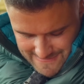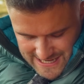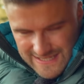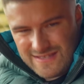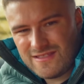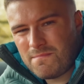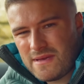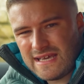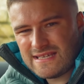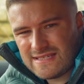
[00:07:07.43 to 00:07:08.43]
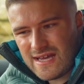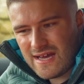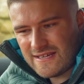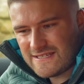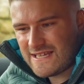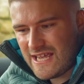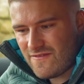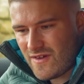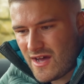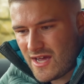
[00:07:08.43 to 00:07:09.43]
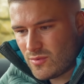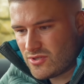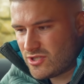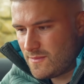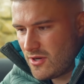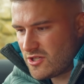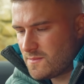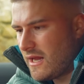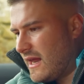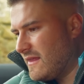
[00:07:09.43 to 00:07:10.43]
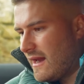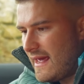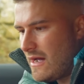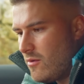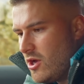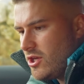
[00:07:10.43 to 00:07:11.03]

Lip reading: isn't the biggest size, if I was to be honest, but I like the layout.